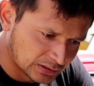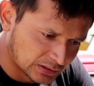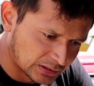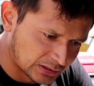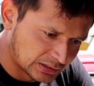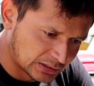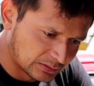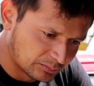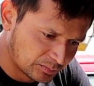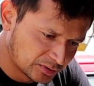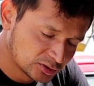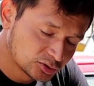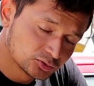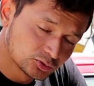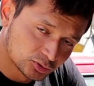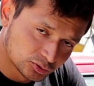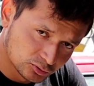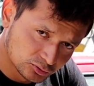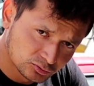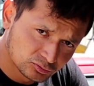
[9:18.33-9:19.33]
Uh, be
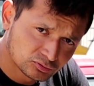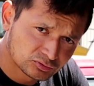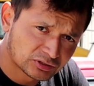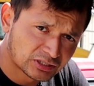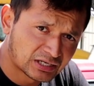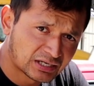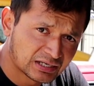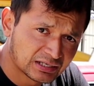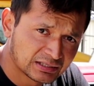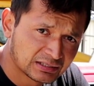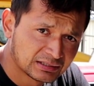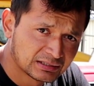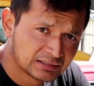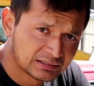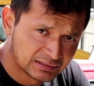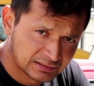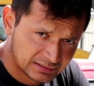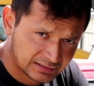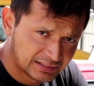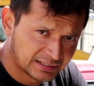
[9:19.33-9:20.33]
sure to subscribe,
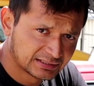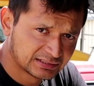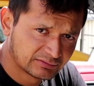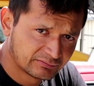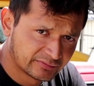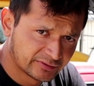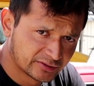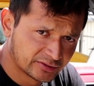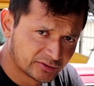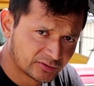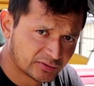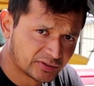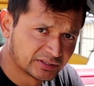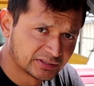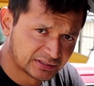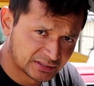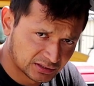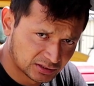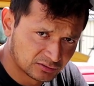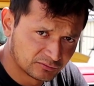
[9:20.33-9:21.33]
like the video,
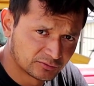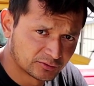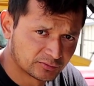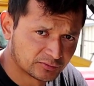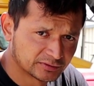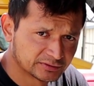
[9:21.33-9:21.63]
and thank you for